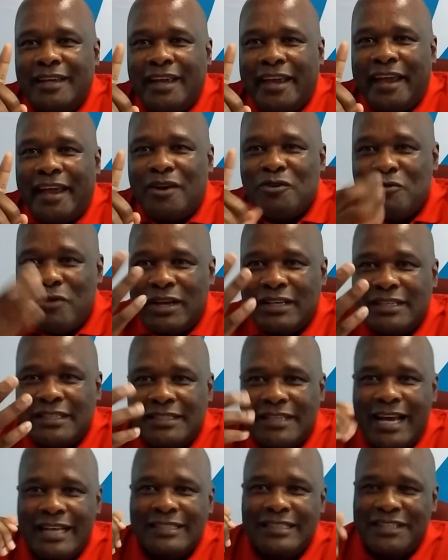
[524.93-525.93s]
We're
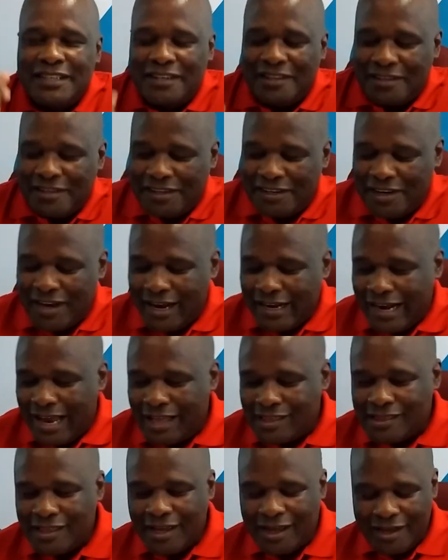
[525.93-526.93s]
discussing in
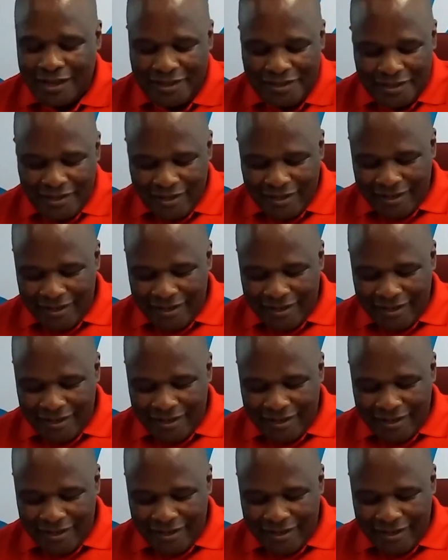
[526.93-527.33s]
another